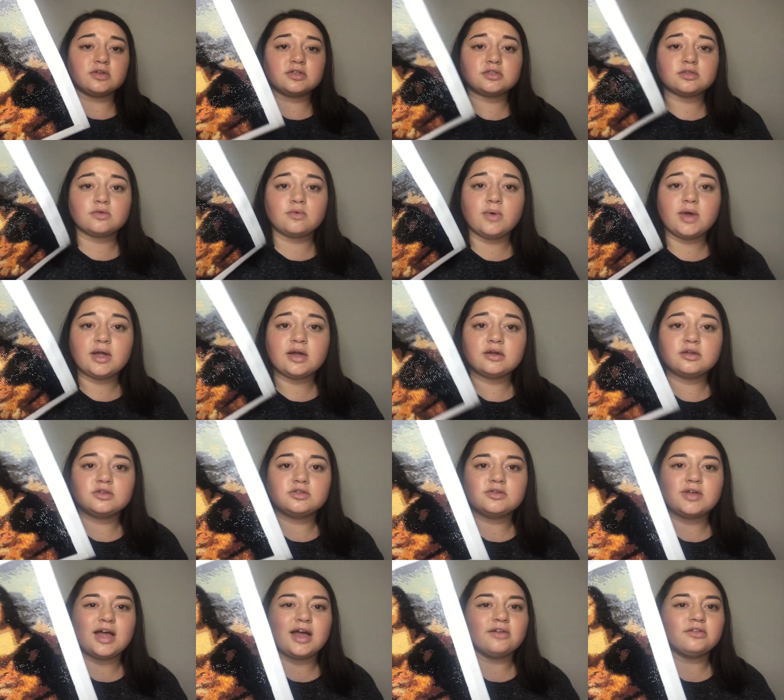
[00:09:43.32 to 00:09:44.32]
to squares,
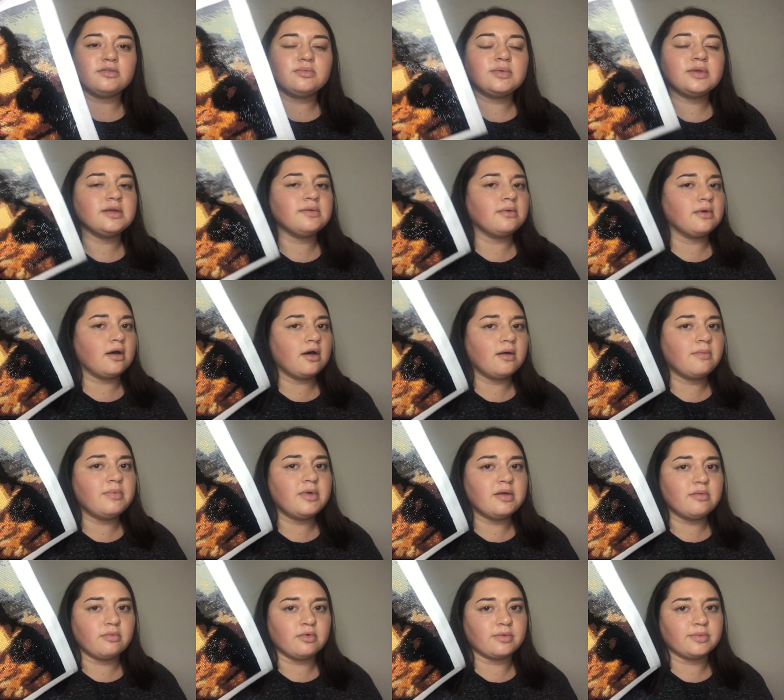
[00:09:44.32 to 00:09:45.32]
you have to be a
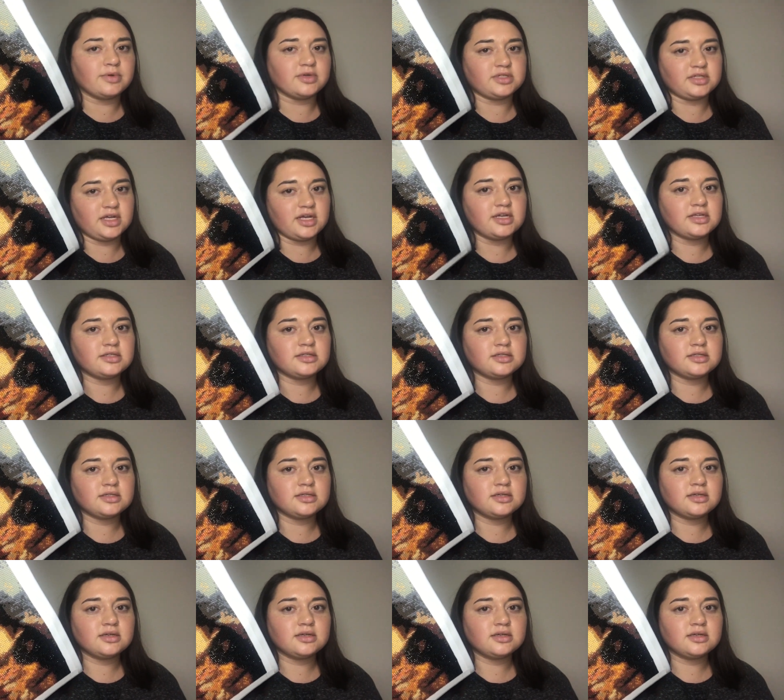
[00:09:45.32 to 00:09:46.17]
bit more precise.